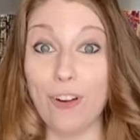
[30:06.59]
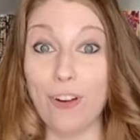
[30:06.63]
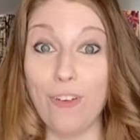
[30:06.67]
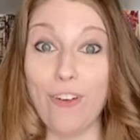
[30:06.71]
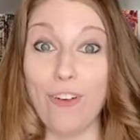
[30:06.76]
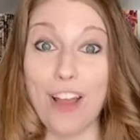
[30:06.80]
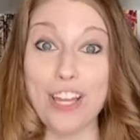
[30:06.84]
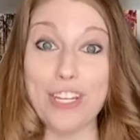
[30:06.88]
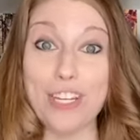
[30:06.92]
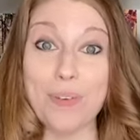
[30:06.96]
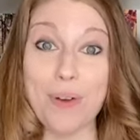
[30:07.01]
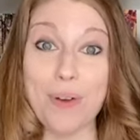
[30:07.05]
to
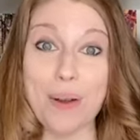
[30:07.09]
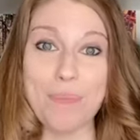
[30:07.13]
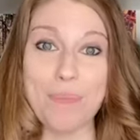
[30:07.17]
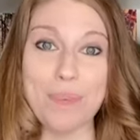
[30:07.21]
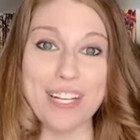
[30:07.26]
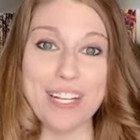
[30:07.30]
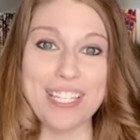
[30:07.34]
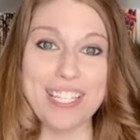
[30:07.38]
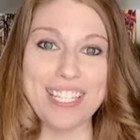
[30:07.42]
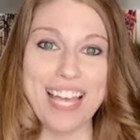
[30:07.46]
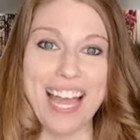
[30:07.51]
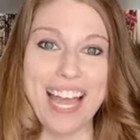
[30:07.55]
run to our
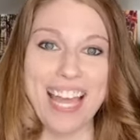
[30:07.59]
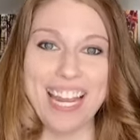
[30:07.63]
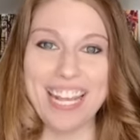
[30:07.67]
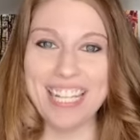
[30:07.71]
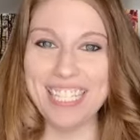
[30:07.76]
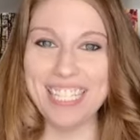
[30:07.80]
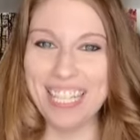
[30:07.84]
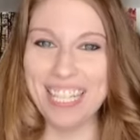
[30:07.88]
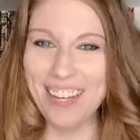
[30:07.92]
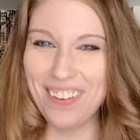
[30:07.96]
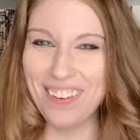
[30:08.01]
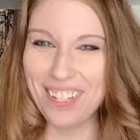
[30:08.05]
book
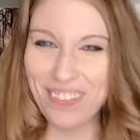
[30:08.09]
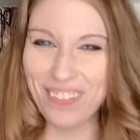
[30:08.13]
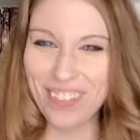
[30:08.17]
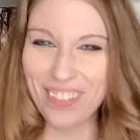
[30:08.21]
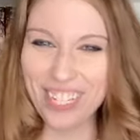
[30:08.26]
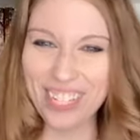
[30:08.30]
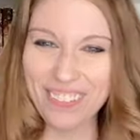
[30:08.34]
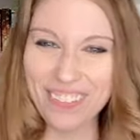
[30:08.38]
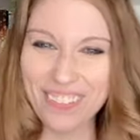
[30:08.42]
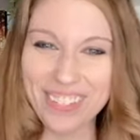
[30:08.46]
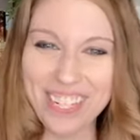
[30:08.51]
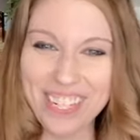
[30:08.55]
signings. It was
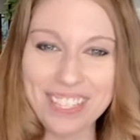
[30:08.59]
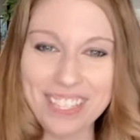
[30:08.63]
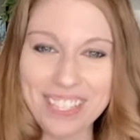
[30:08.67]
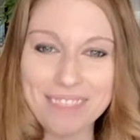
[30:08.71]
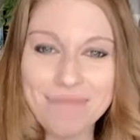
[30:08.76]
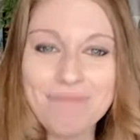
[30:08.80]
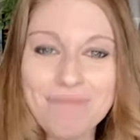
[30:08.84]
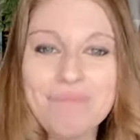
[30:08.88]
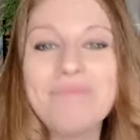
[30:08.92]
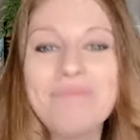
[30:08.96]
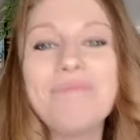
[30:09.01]
pretty funny.